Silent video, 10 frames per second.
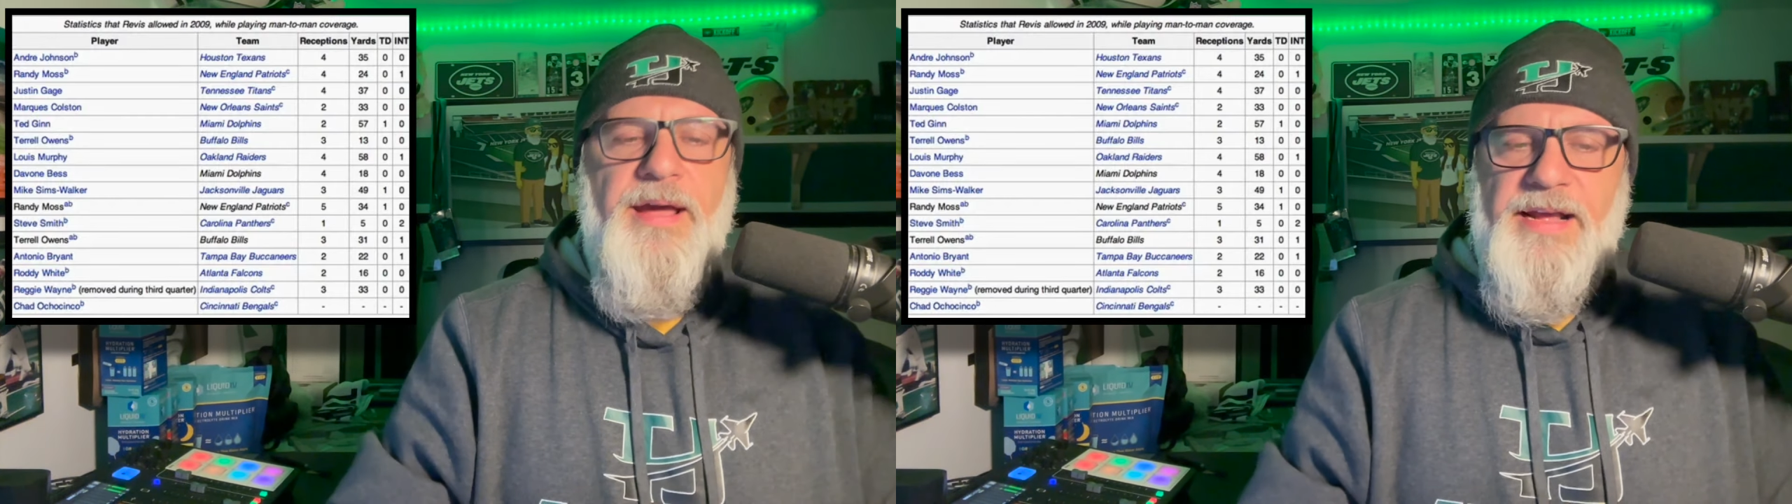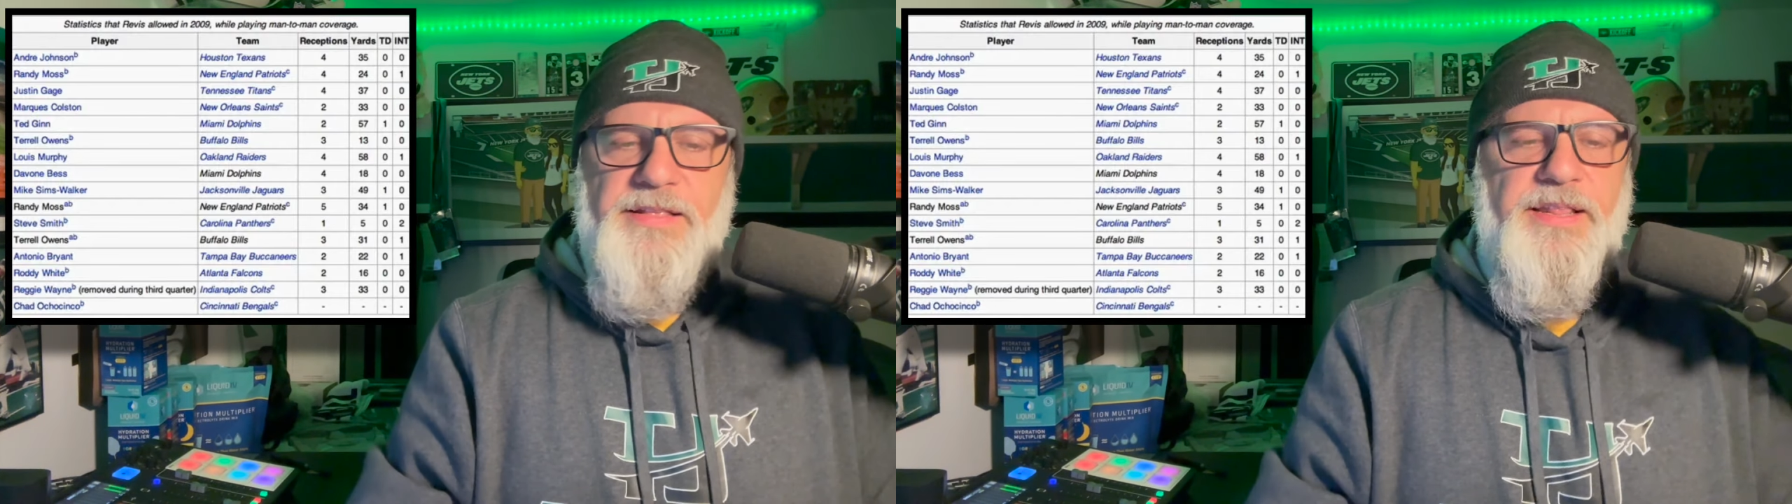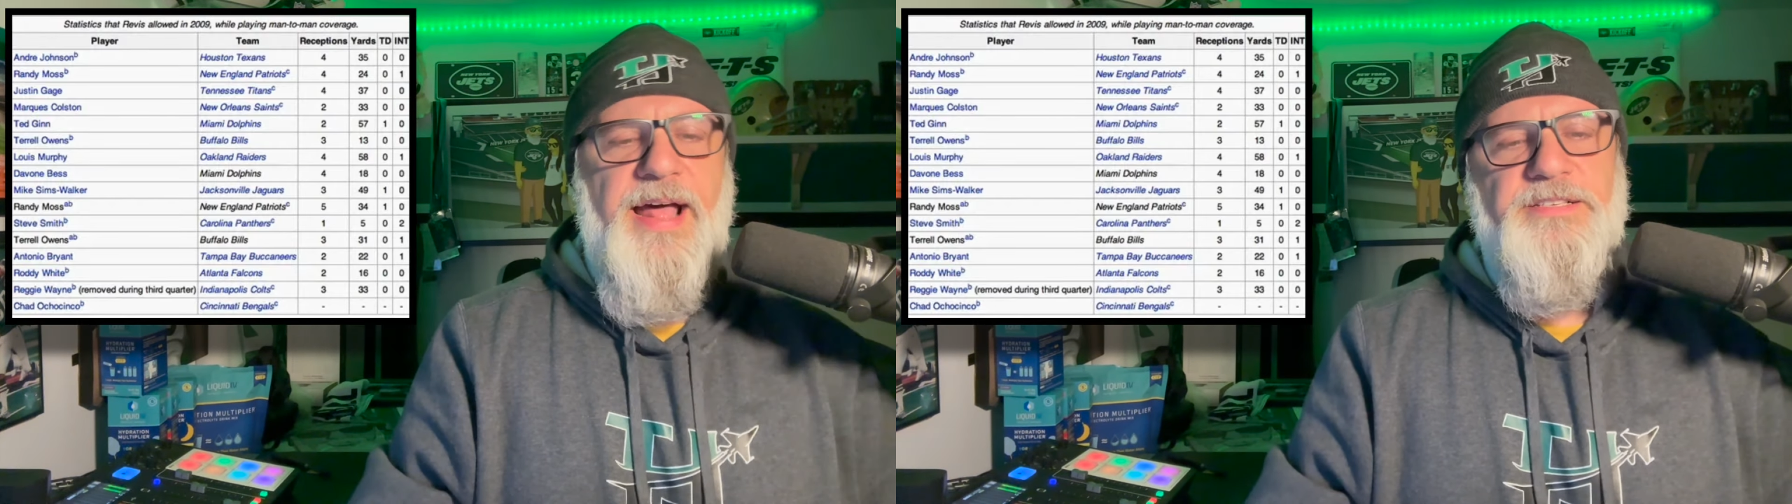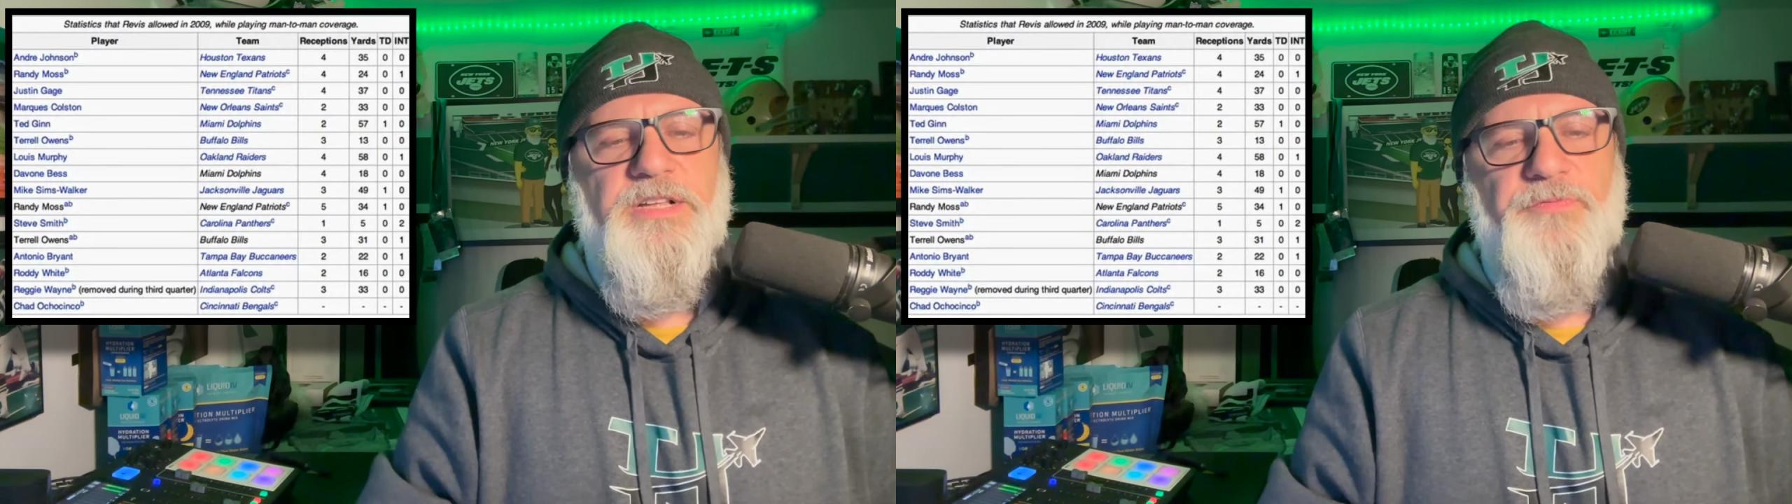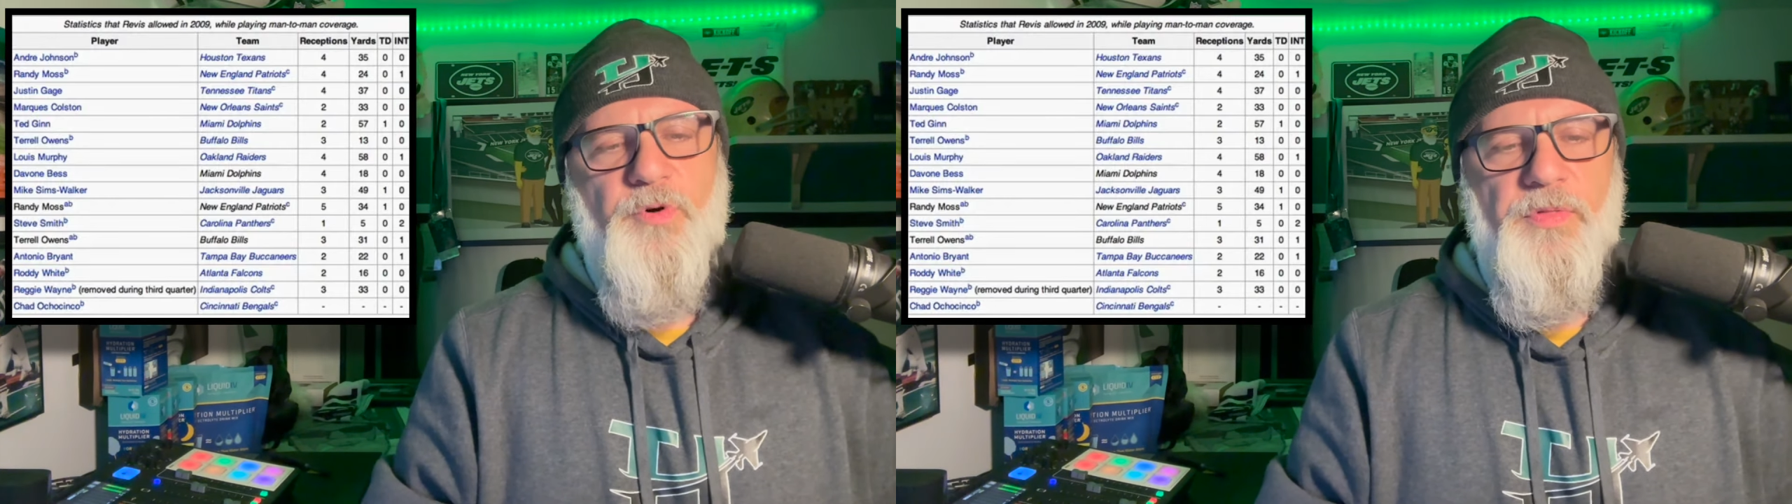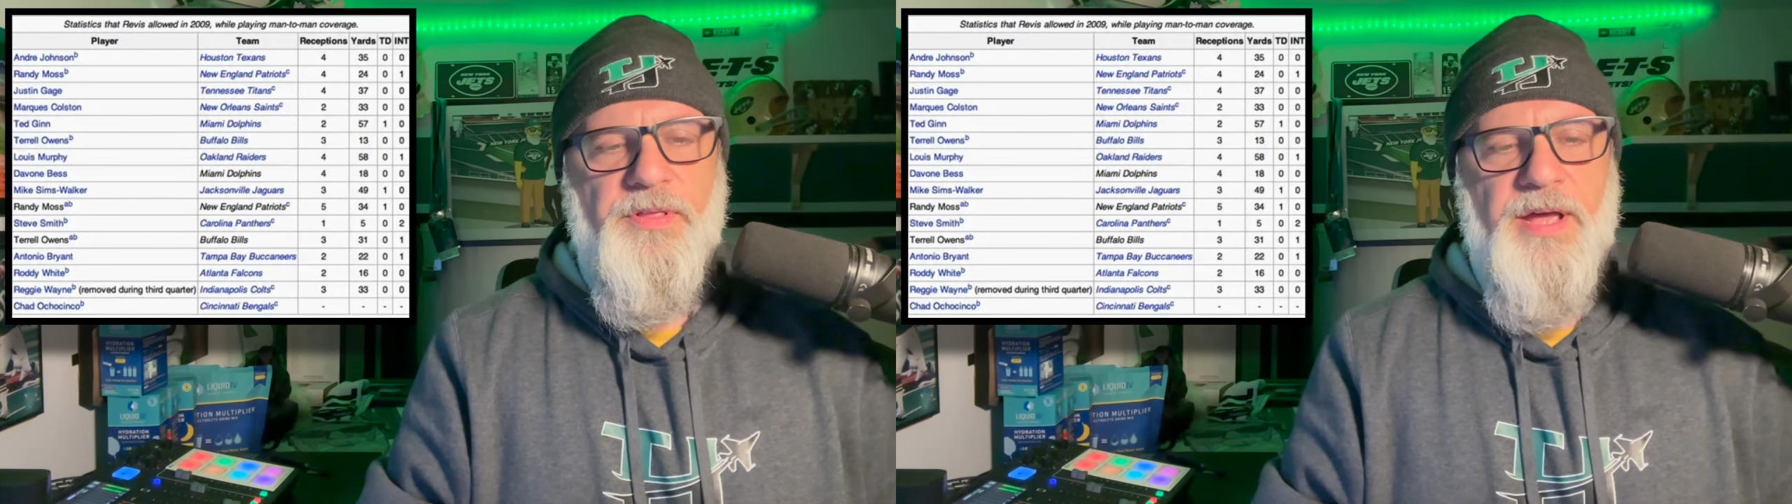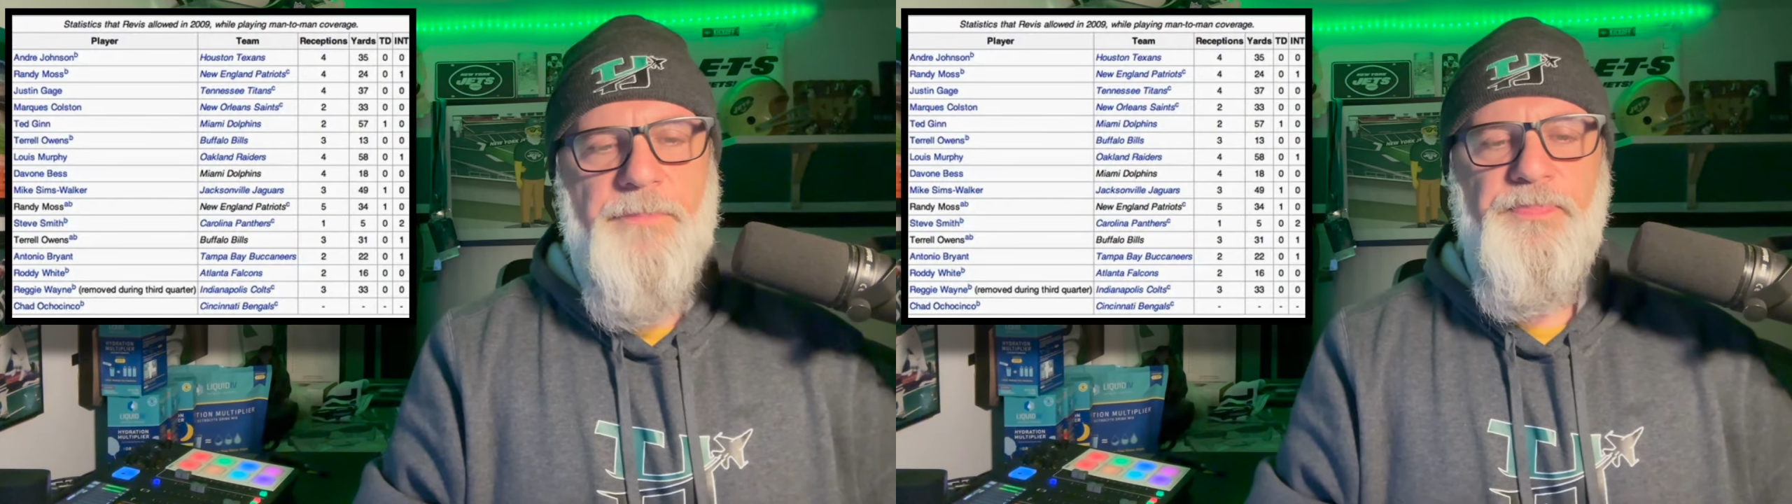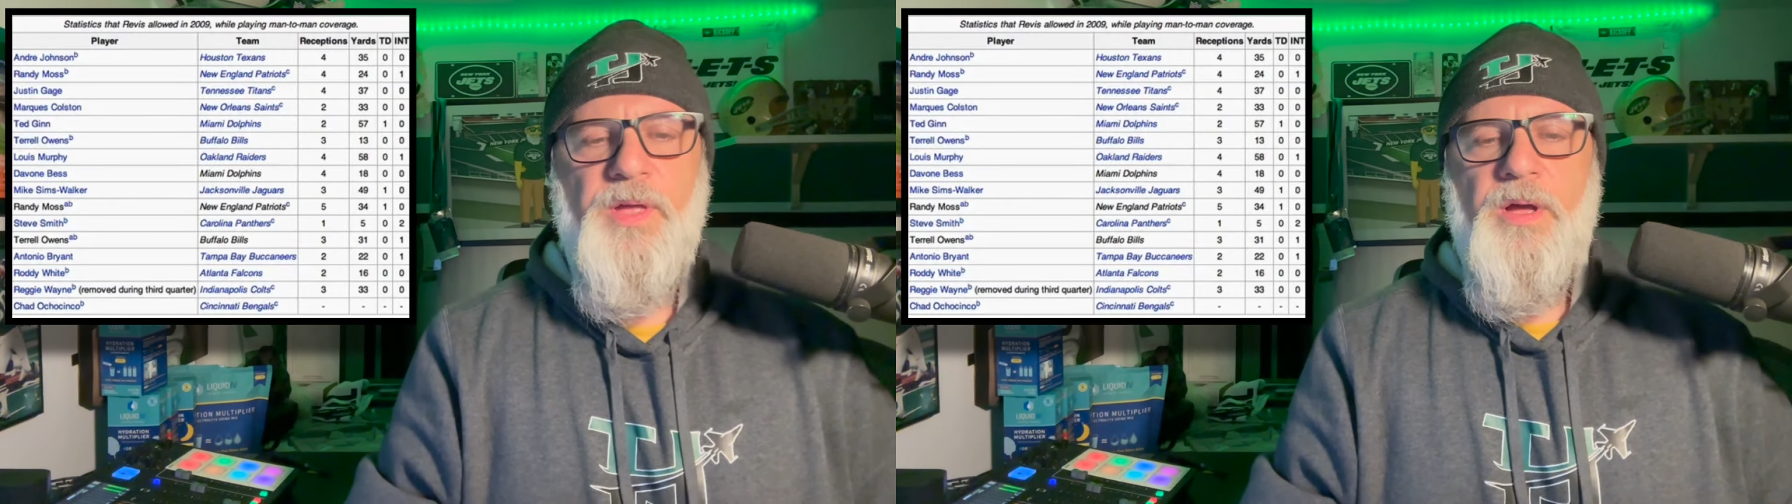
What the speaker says: He did that stuff all the time.